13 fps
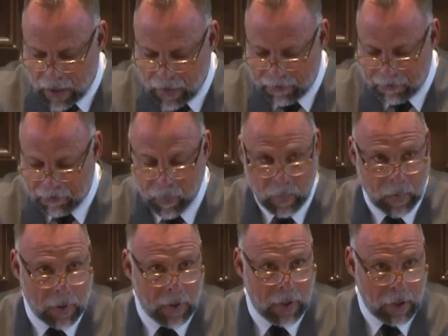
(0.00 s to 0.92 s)
Um,
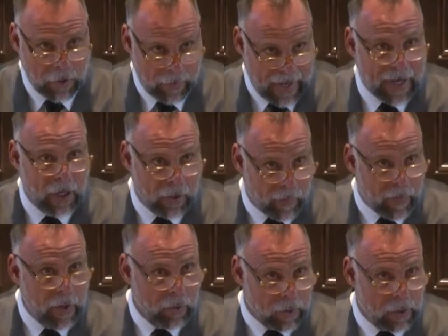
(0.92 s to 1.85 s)
you get
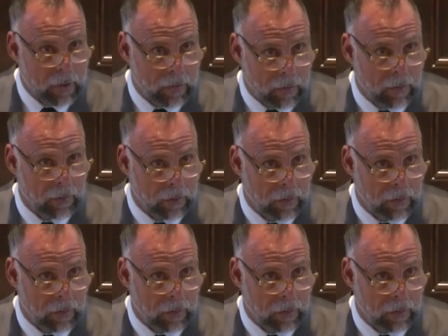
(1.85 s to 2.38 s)
confused.